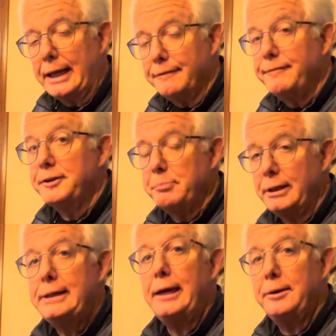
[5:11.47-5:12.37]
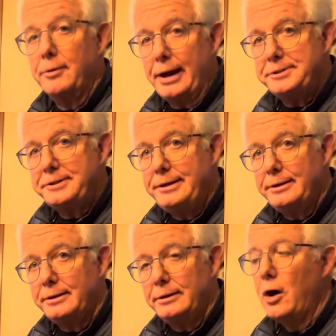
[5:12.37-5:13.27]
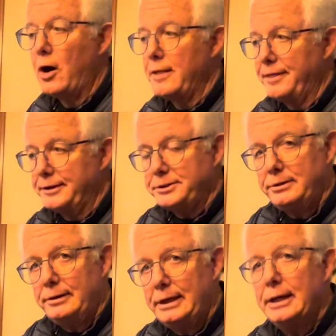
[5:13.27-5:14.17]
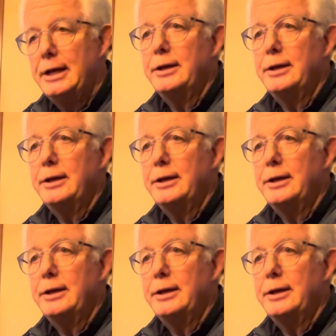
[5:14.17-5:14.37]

If it's blinking red still on this unit,